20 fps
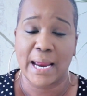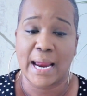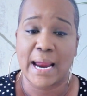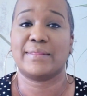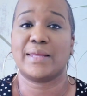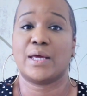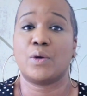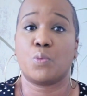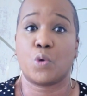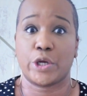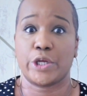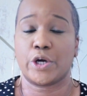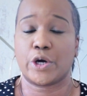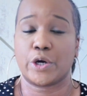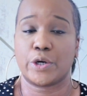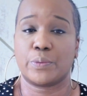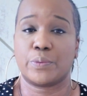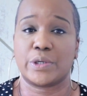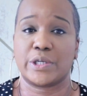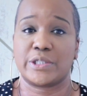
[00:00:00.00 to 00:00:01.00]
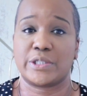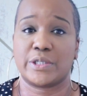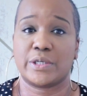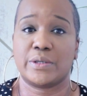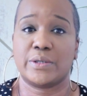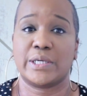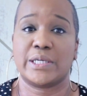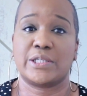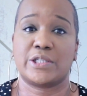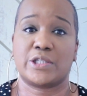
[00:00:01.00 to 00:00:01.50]
And then what you're going to want to
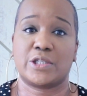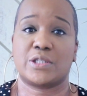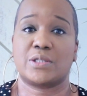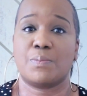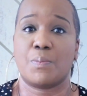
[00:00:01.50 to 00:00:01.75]
do is just